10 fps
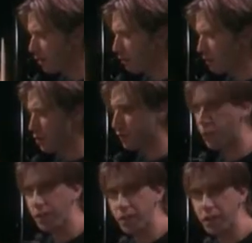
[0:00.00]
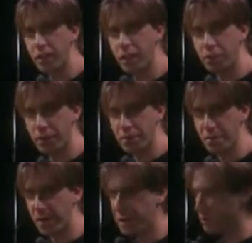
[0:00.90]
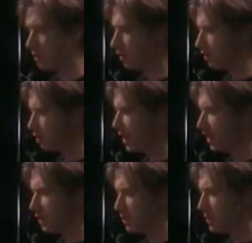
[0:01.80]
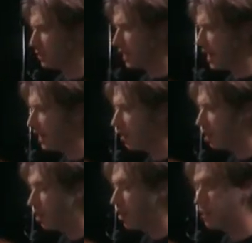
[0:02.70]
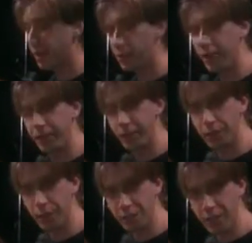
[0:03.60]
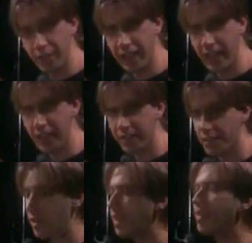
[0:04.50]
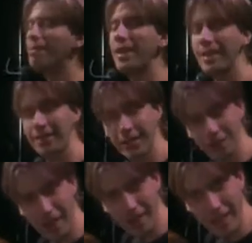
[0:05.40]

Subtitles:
thrust forward in a lot of drummers' minds when a guy named Steve Gadd, who, by the way, if you don't know who Steve Gadd is, immediately find